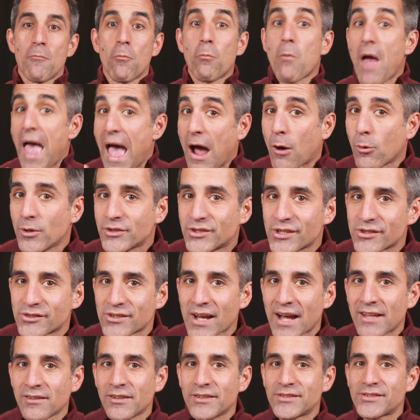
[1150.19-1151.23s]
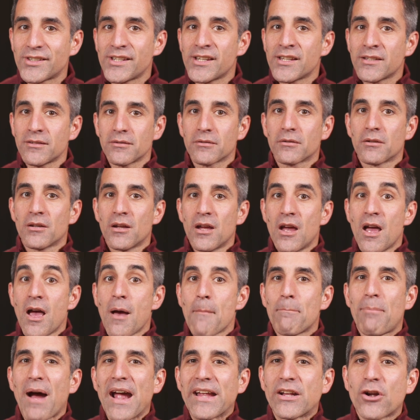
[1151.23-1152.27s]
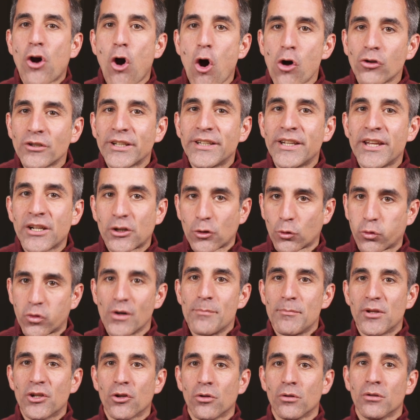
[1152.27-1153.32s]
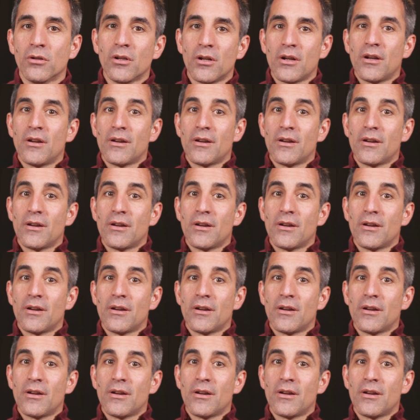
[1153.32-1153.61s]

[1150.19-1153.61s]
How is it silencing it? By calling it criminal.